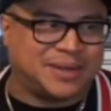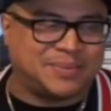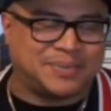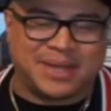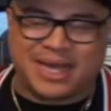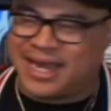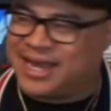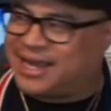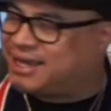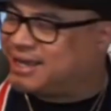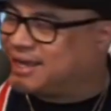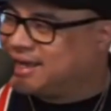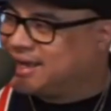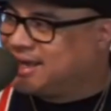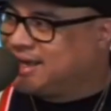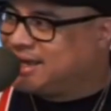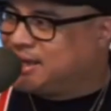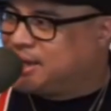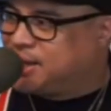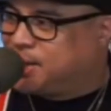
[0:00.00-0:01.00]
I'm like,
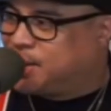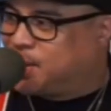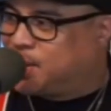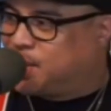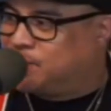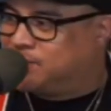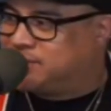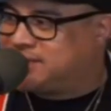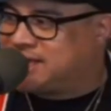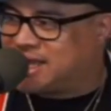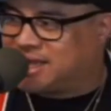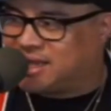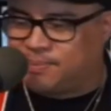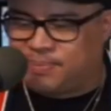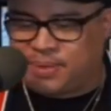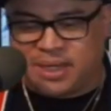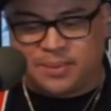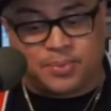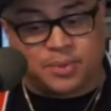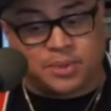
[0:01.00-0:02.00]
you know, telling
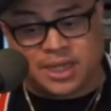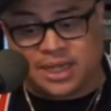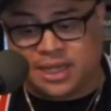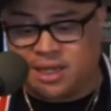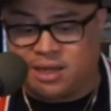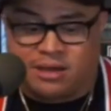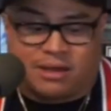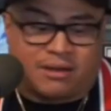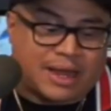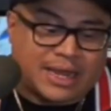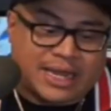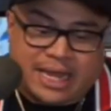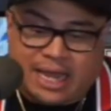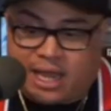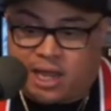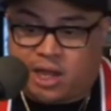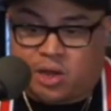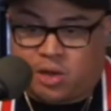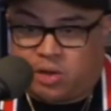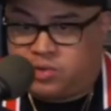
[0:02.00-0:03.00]
people like, yo, I
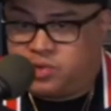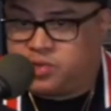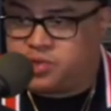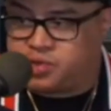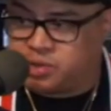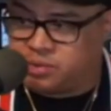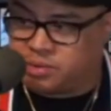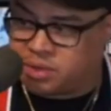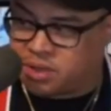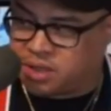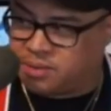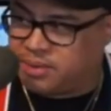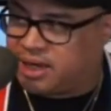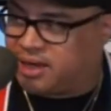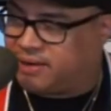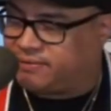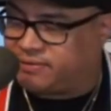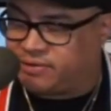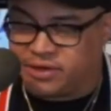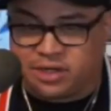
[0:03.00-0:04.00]
can't go to the strip club after.